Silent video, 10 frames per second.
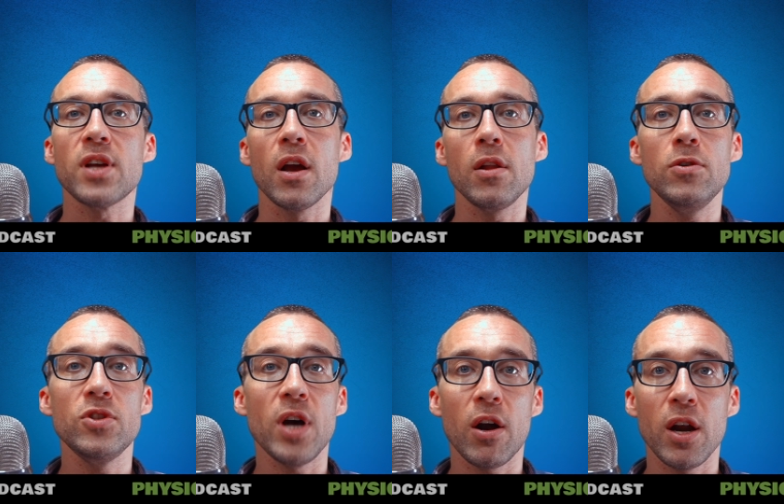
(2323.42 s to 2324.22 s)

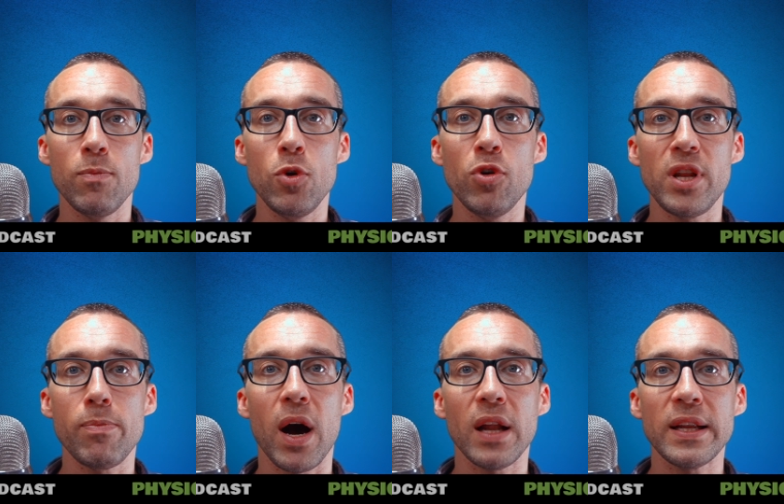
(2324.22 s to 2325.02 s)
concludes our immunity
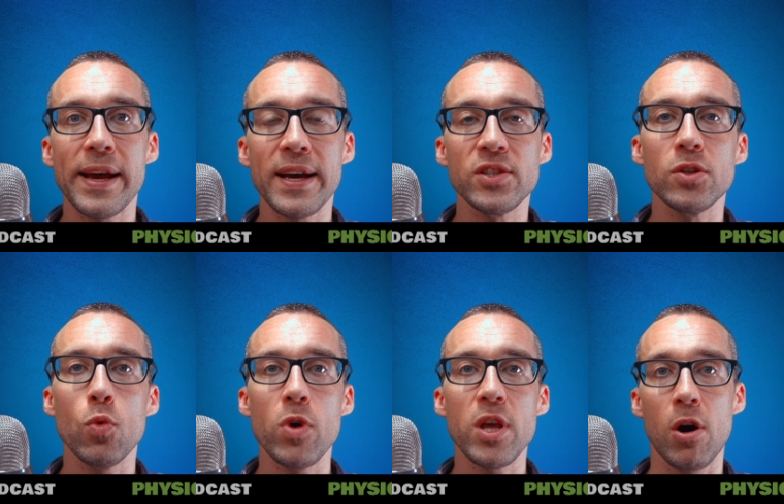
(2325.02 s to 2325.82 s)
podcast.
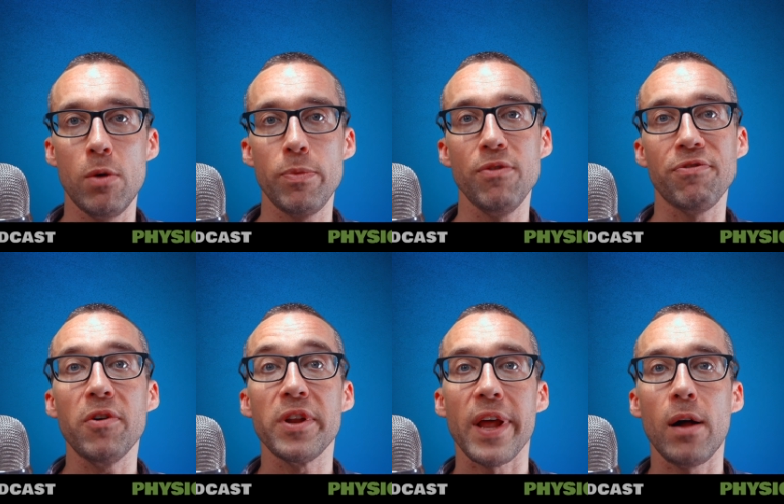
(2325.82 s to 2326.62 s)
We hope you
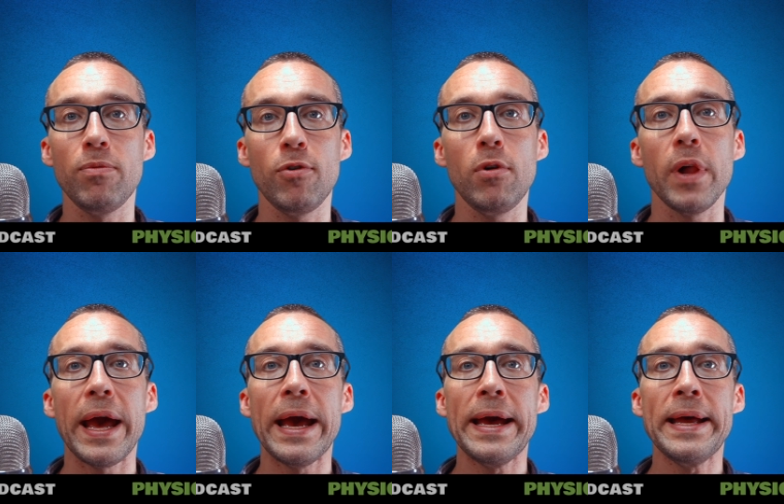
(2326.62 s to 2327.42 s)
found it helpful,
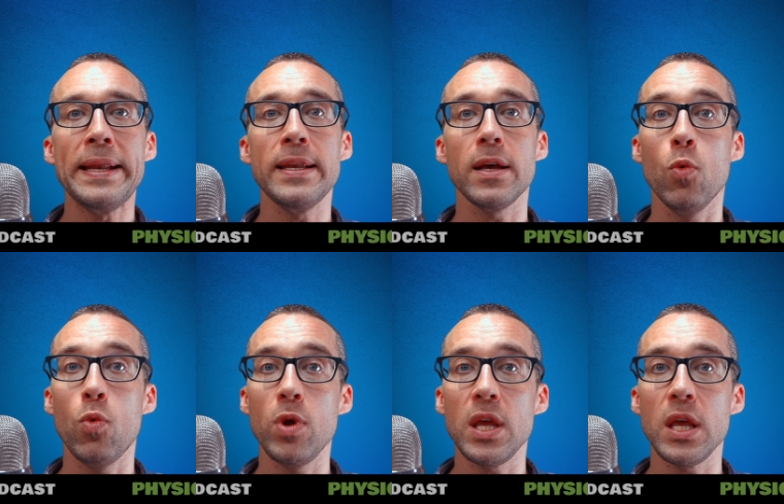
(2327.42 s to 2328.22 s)
and
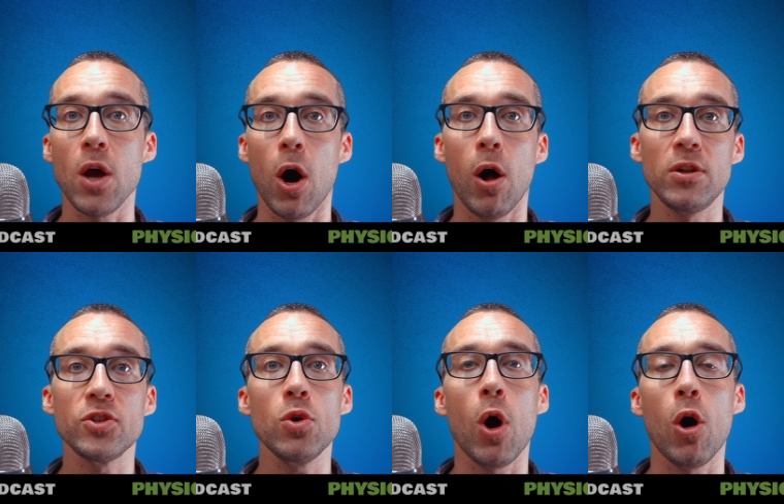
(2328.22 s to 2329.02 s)
we
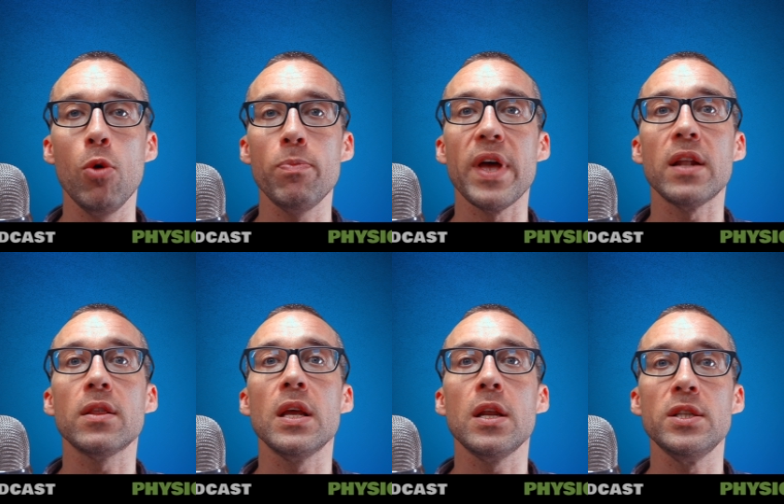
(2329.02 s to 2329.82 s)
also hope that
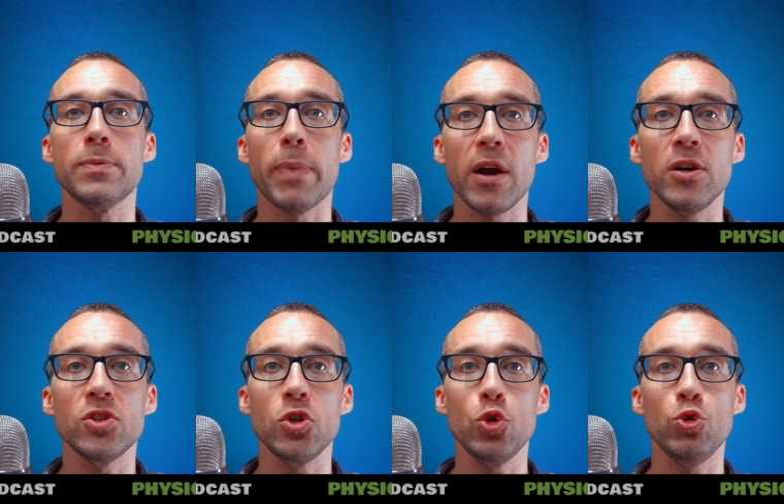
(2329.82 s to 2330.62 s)
it
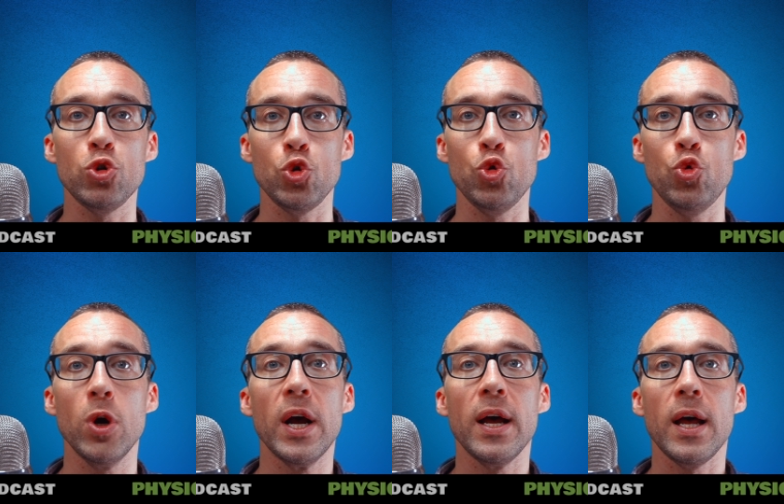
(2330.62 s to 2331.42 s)
inspires you to
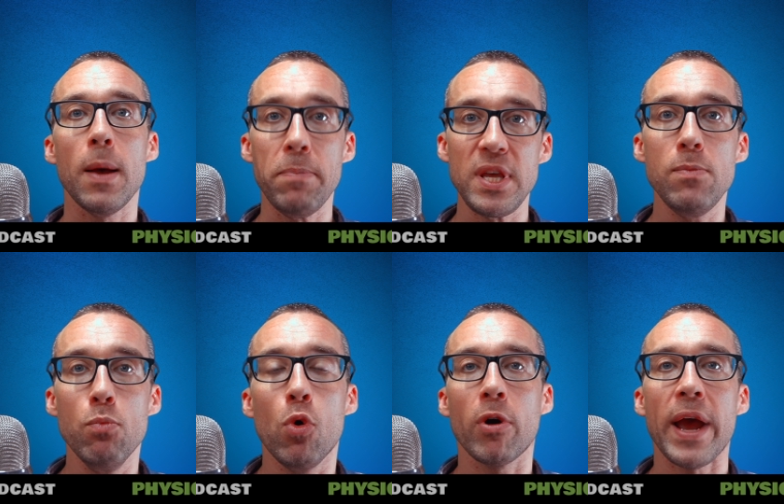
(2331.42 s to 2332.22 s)
be
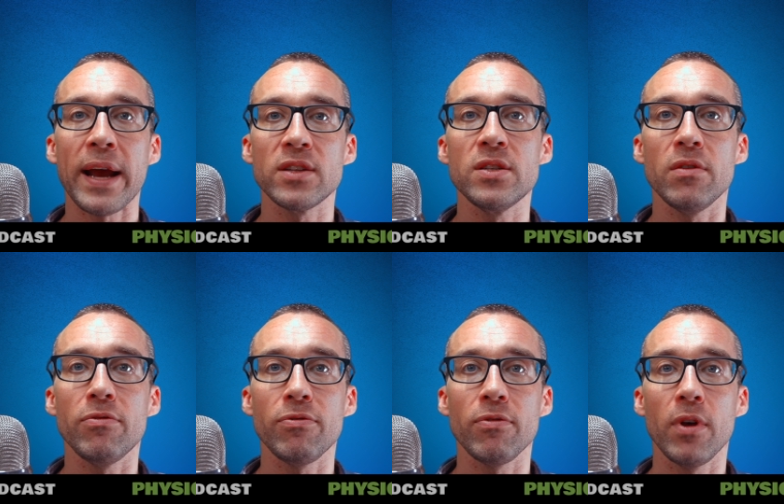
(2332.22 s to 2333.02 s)
more
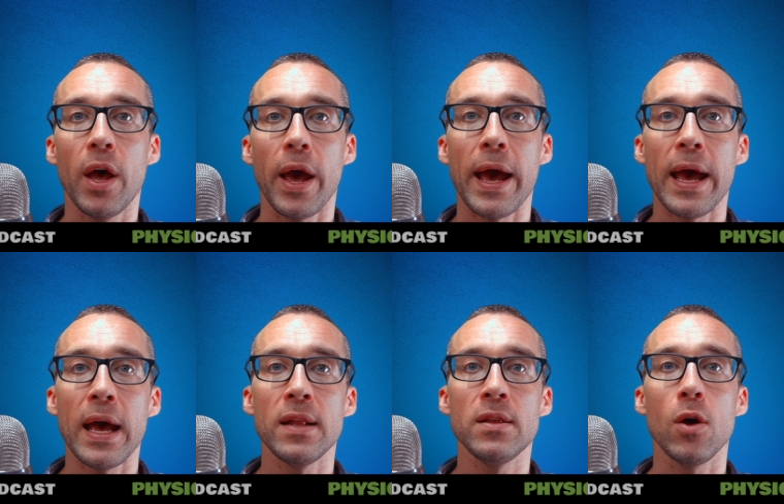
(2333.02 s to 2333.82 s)
active.
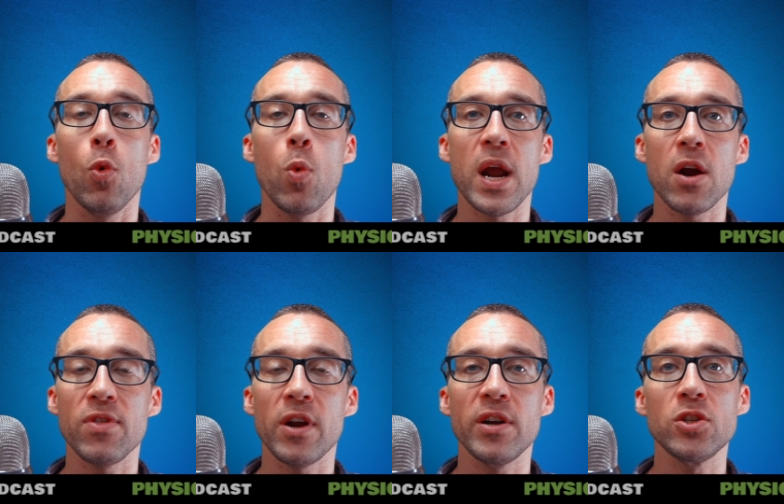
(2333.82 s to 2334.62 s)
And where
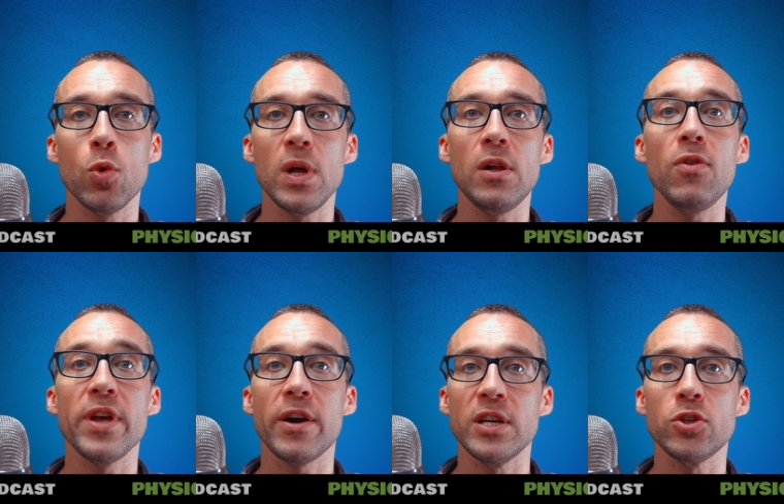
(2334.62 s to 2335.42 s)
there is a will,
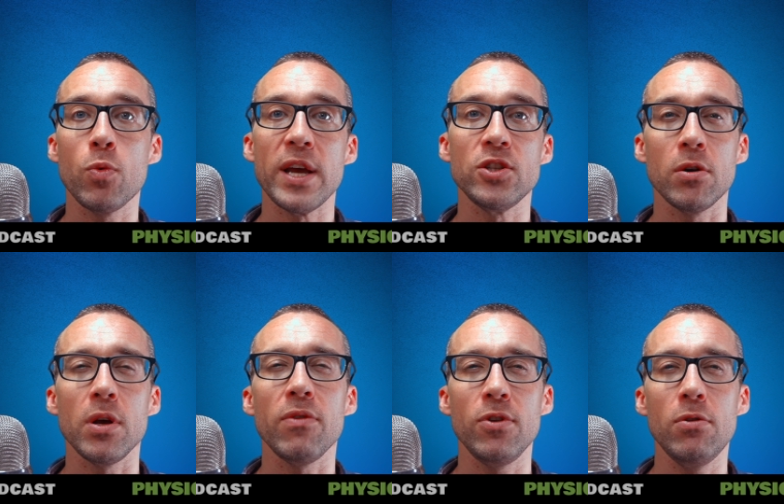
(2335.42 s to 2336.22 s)
there is a way. So
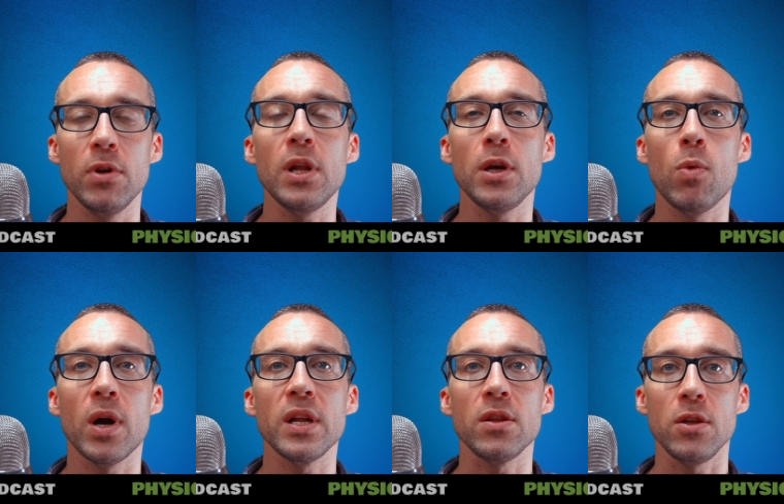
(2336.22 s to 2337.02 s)
if you really
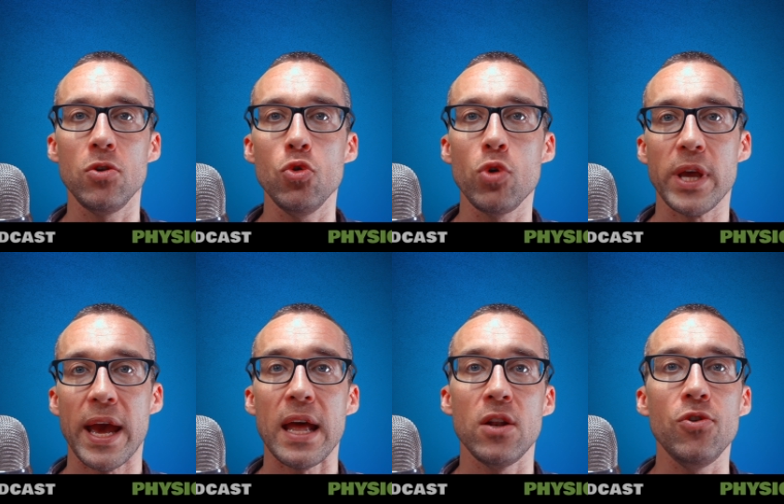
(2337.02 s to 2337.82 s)
want it, you
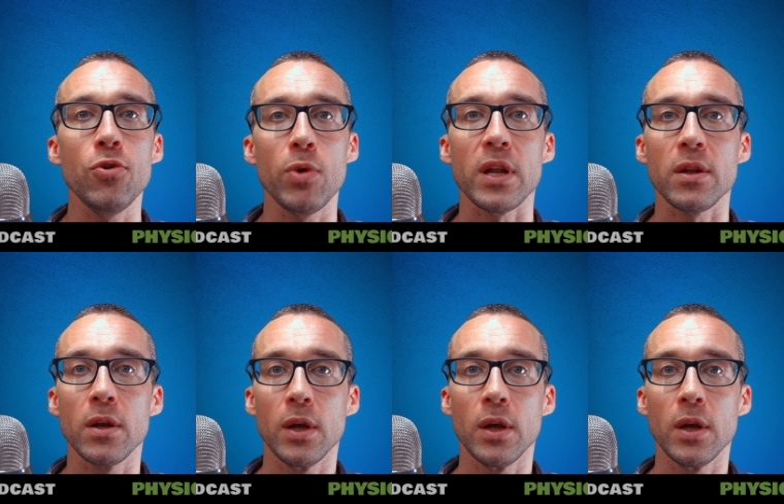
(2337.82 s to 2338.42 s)
can do it.